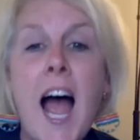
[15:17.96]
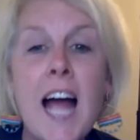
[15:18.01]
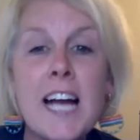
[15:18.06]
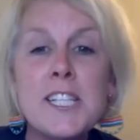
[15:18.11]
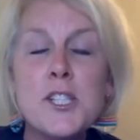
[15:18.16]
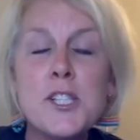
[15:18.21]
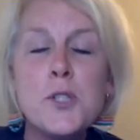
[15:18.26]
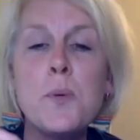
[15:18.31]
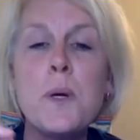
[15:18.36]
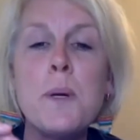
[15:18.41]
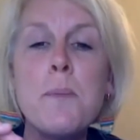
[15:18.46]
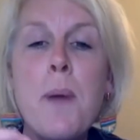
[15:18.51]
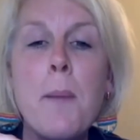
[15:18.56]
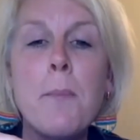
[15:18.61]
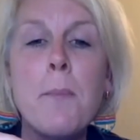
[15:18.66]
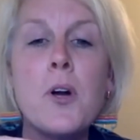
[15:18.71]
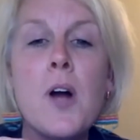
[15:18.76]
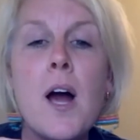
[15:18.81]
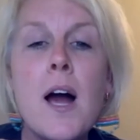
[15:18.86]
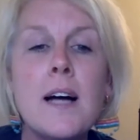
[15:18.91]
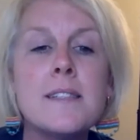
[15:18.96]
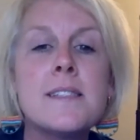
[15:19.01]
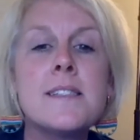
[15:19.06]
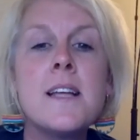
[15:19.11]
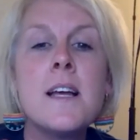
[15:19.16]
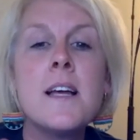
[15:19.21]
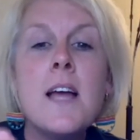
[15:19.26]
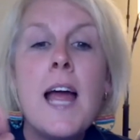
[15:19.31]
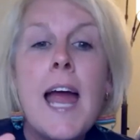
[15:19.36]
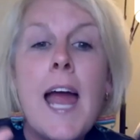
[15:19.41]
I just remember us.
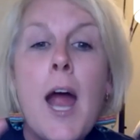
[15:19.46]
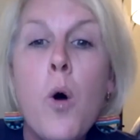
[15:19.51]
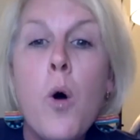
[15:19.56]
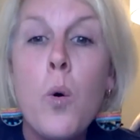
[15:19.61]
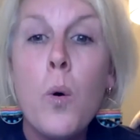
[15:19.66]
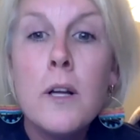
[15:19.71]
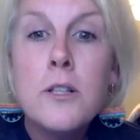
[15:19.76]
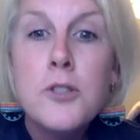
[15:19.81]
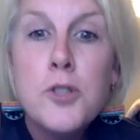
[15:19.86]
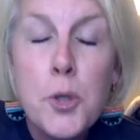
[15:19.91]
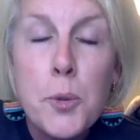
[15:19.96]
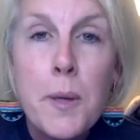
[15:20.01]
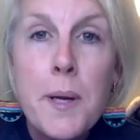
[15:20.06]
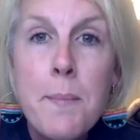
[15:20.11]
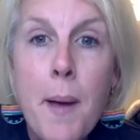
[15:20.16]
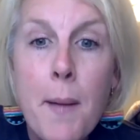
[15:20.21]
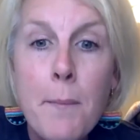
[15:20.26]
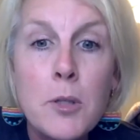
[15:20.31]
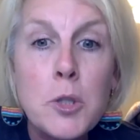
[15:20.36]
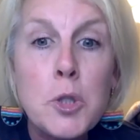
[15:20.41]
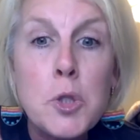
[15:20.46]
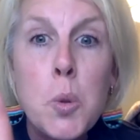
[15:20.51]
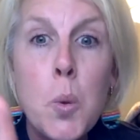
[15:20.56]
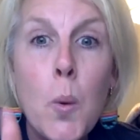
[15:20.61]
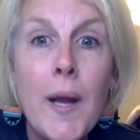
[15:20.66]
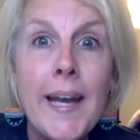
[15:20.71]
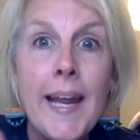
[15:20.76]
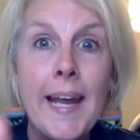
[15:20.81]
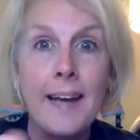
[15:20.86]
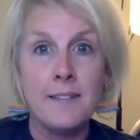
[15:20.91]
Oh, do you remember
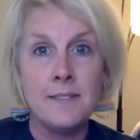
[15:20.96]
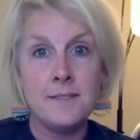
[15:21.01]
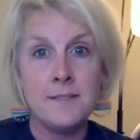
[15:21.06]
twinning?